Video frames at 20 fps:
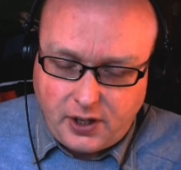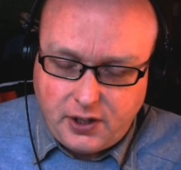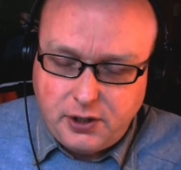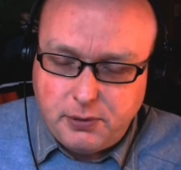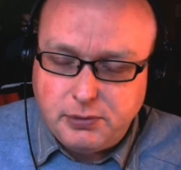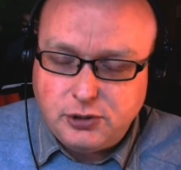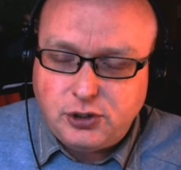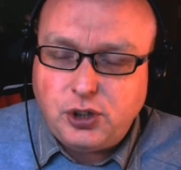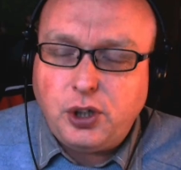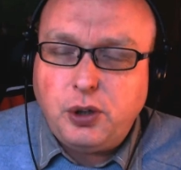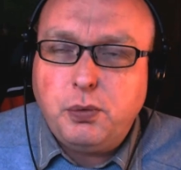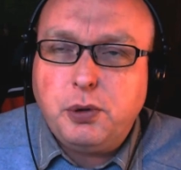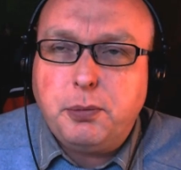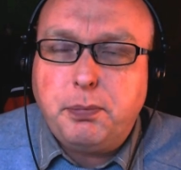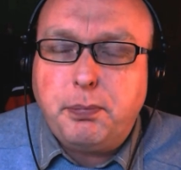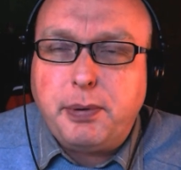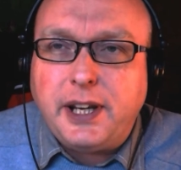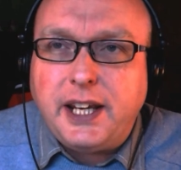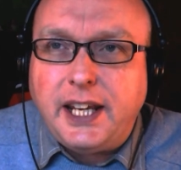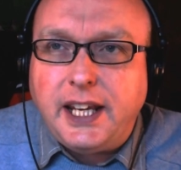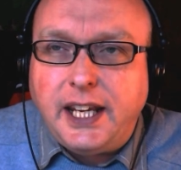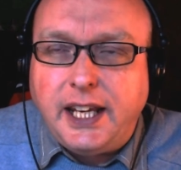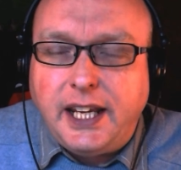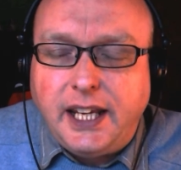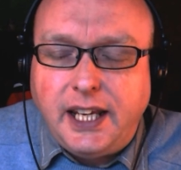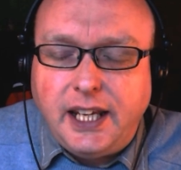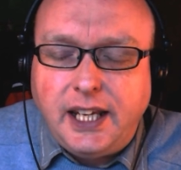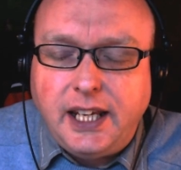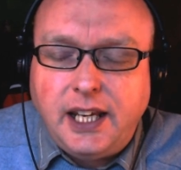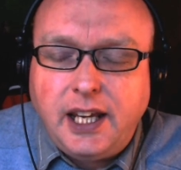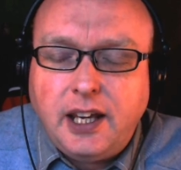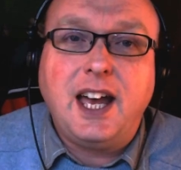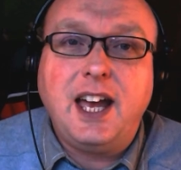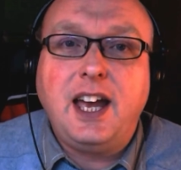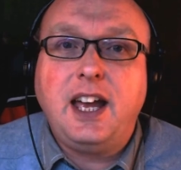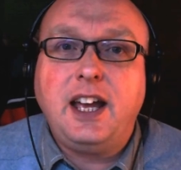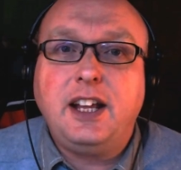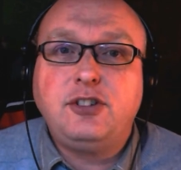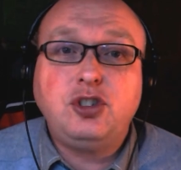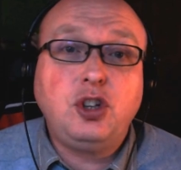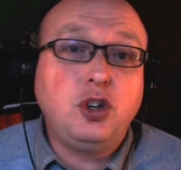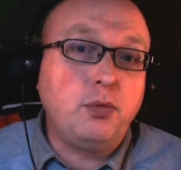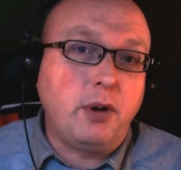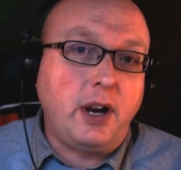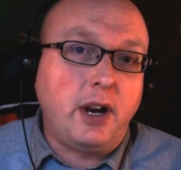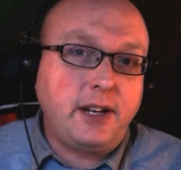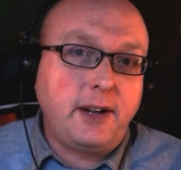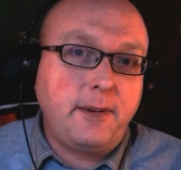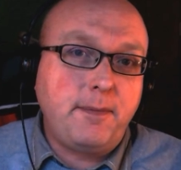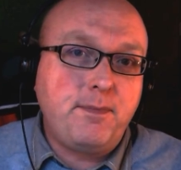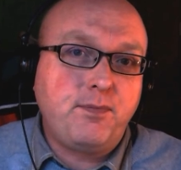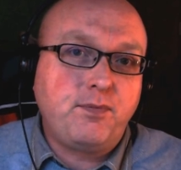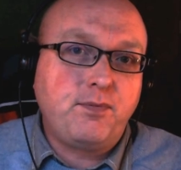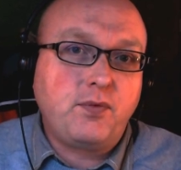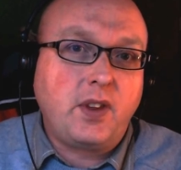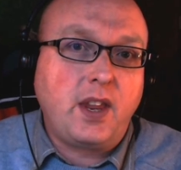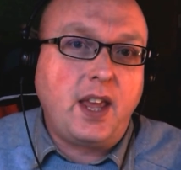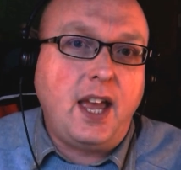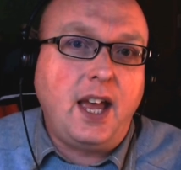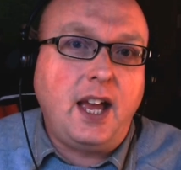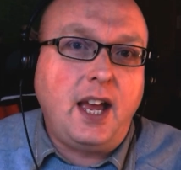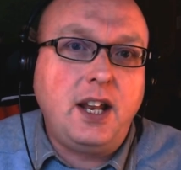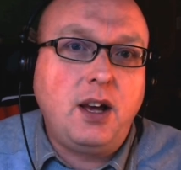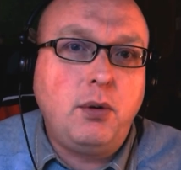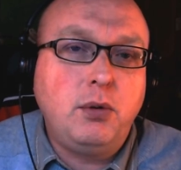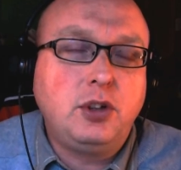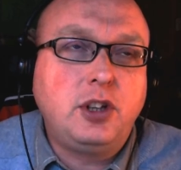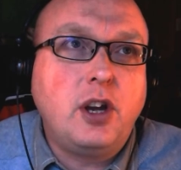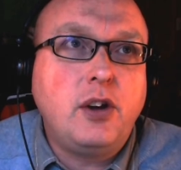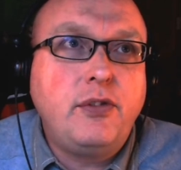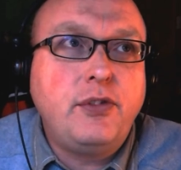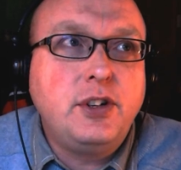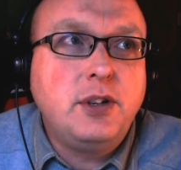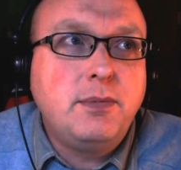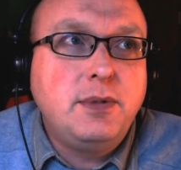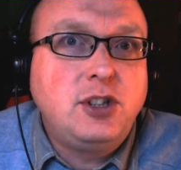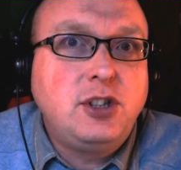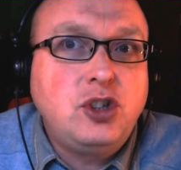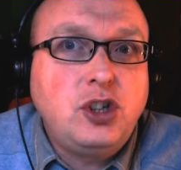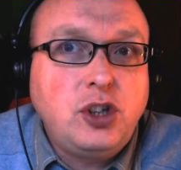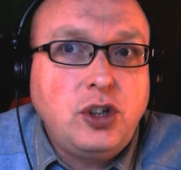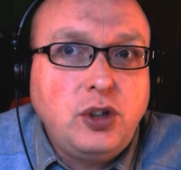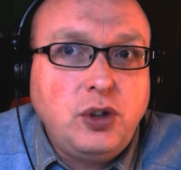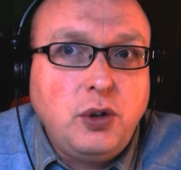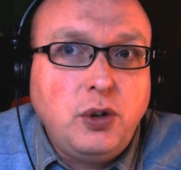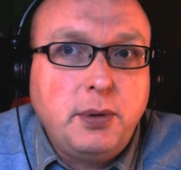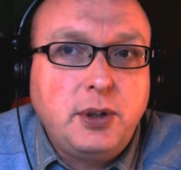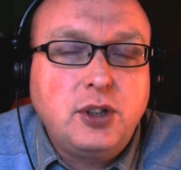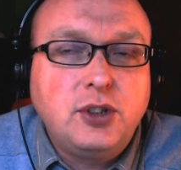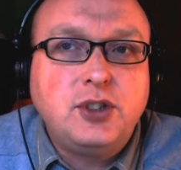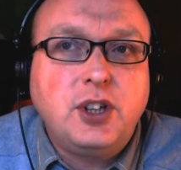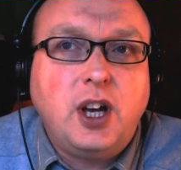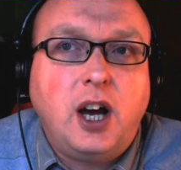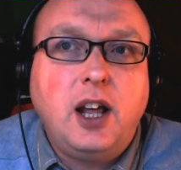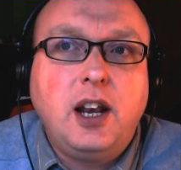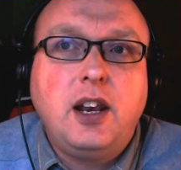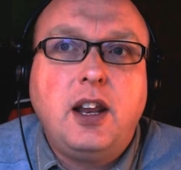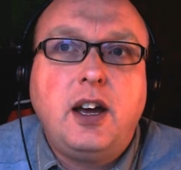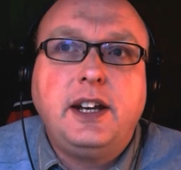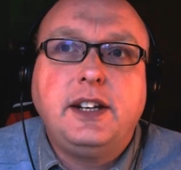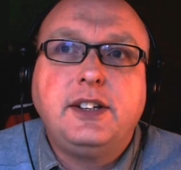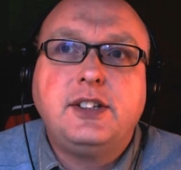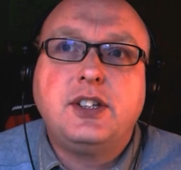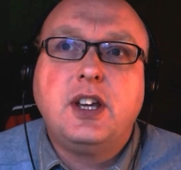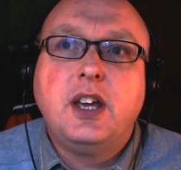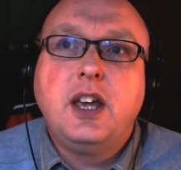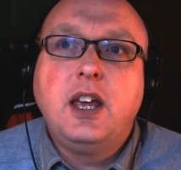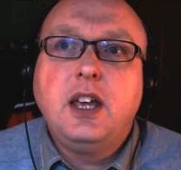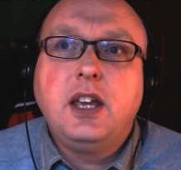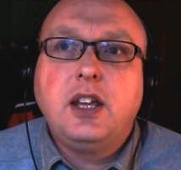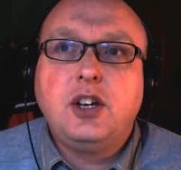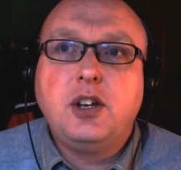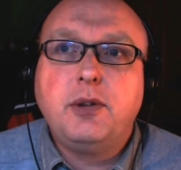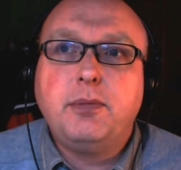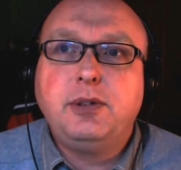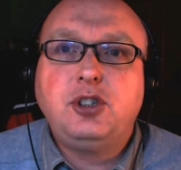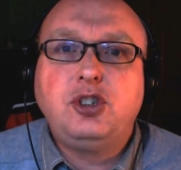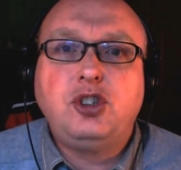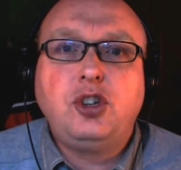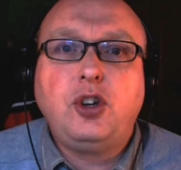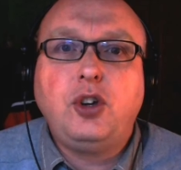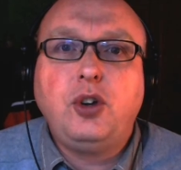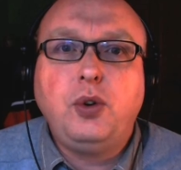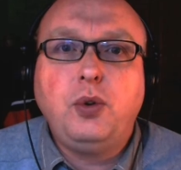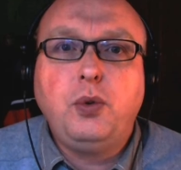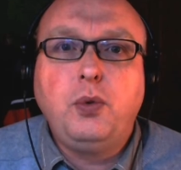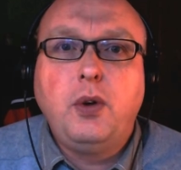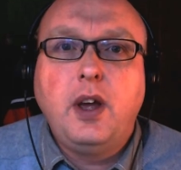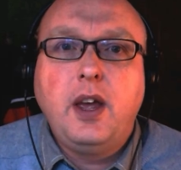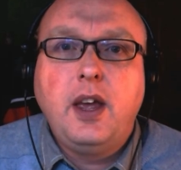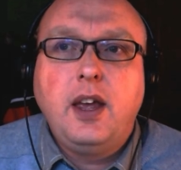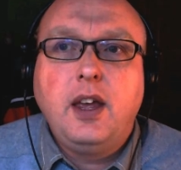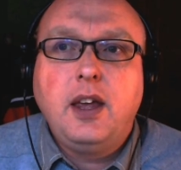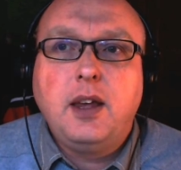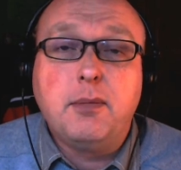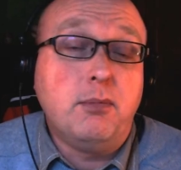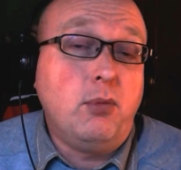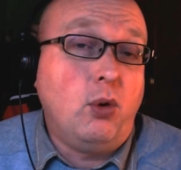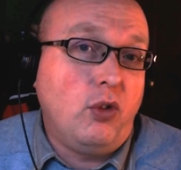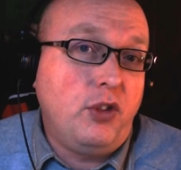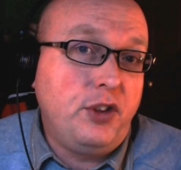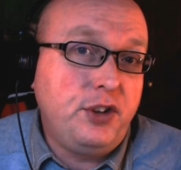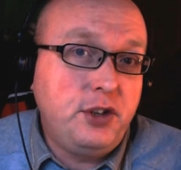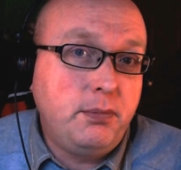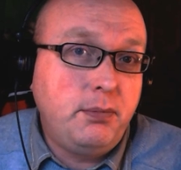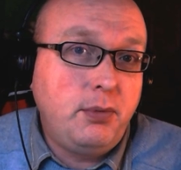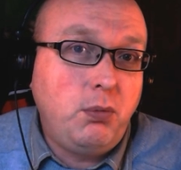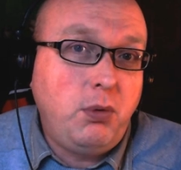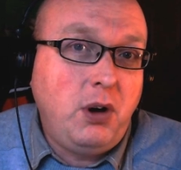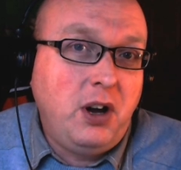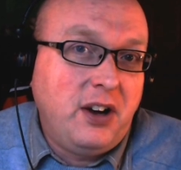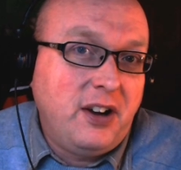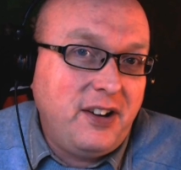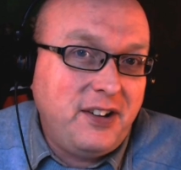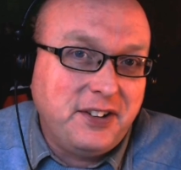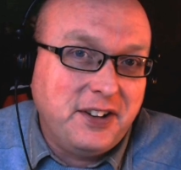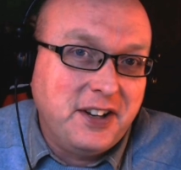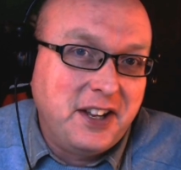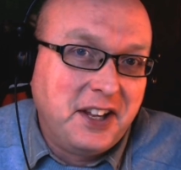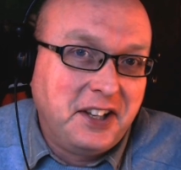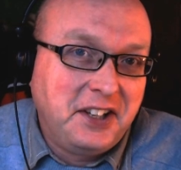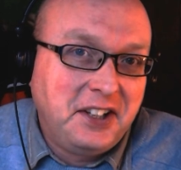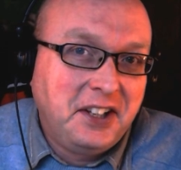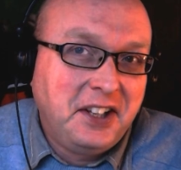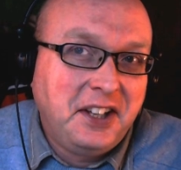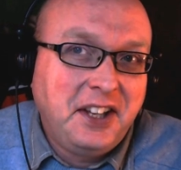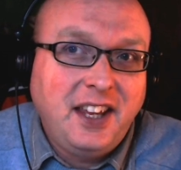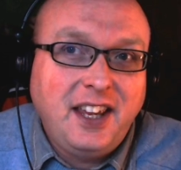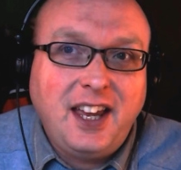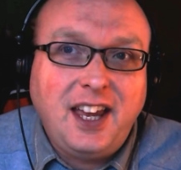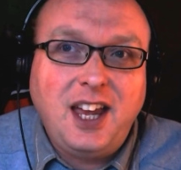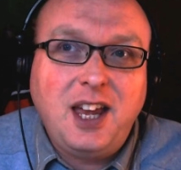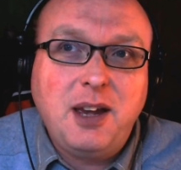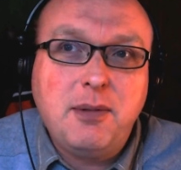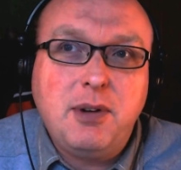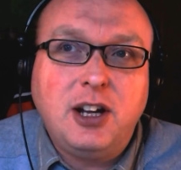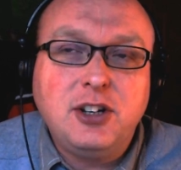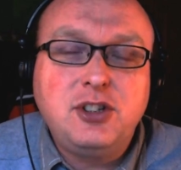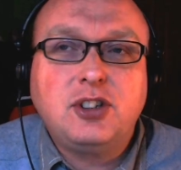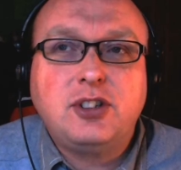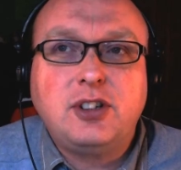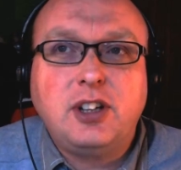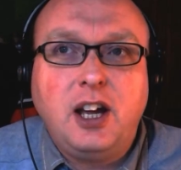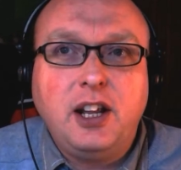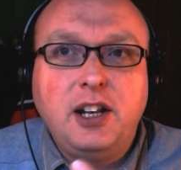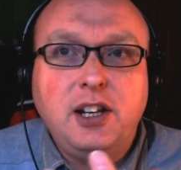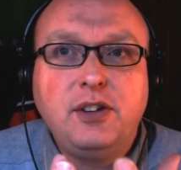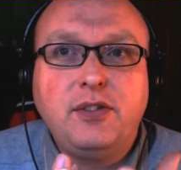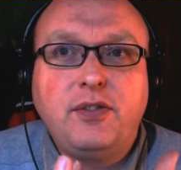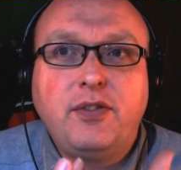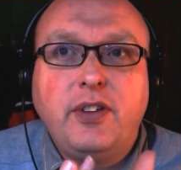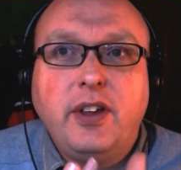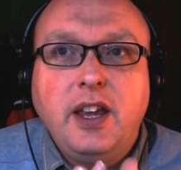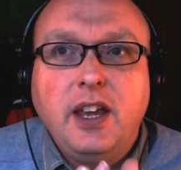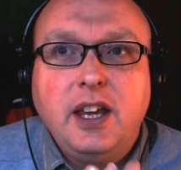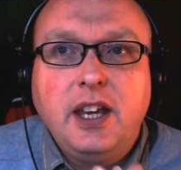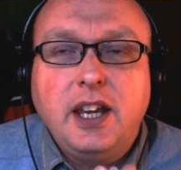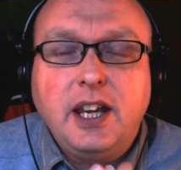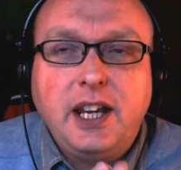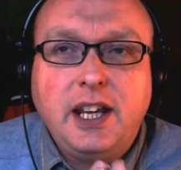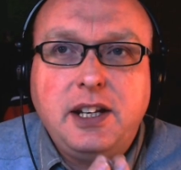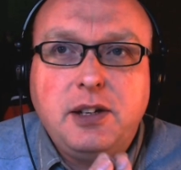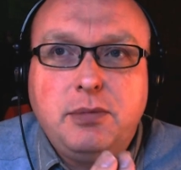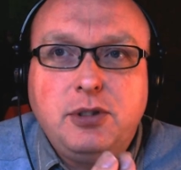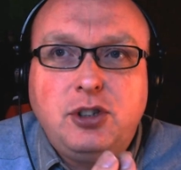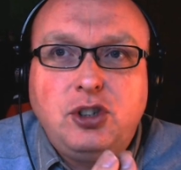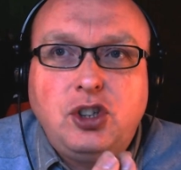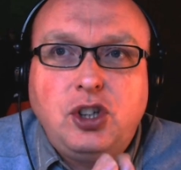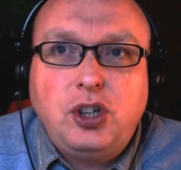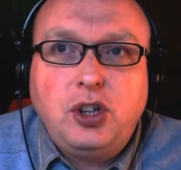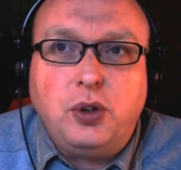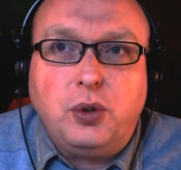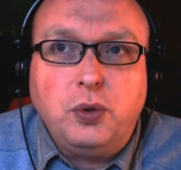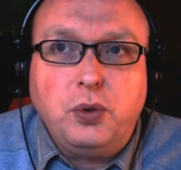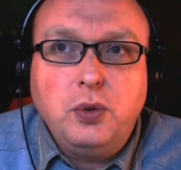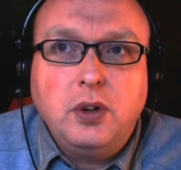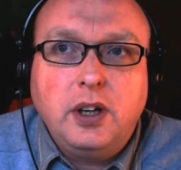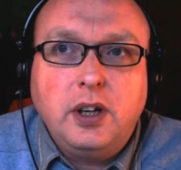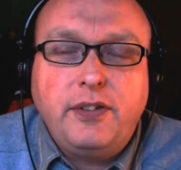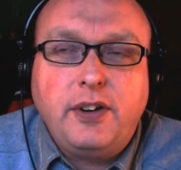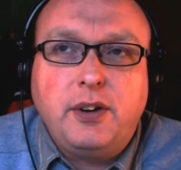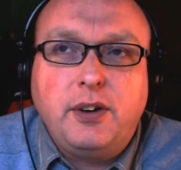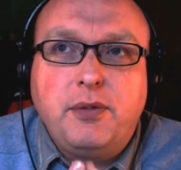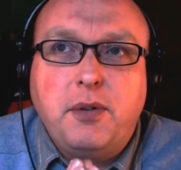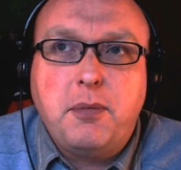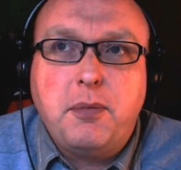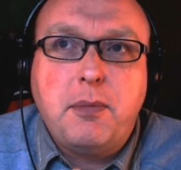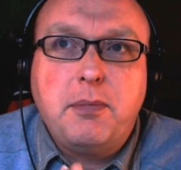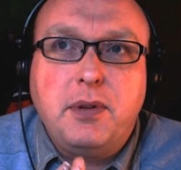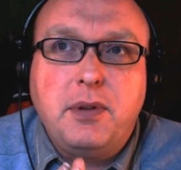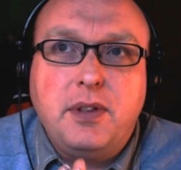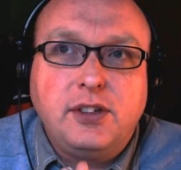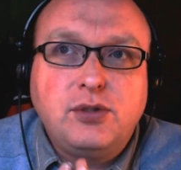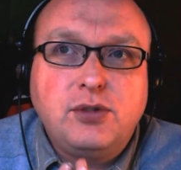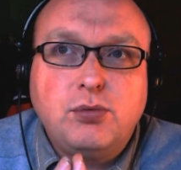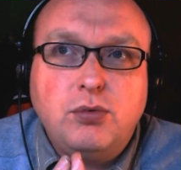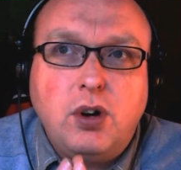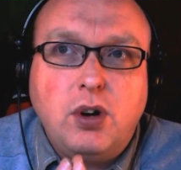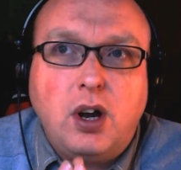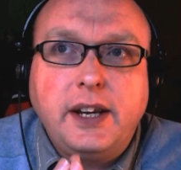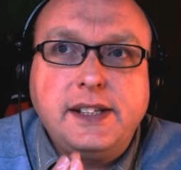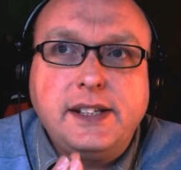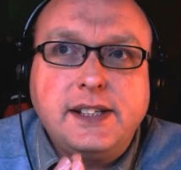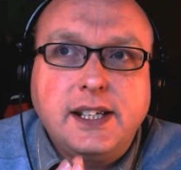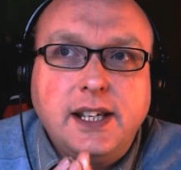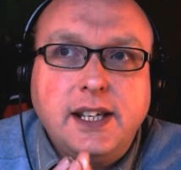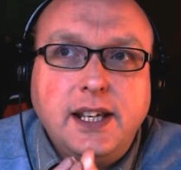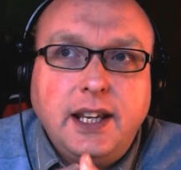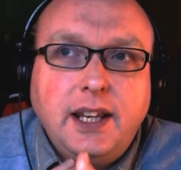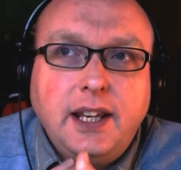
Number two would be Tomb Raider, and I would go for number two because I liked number two more than number one. I love in number two, if I remember this right.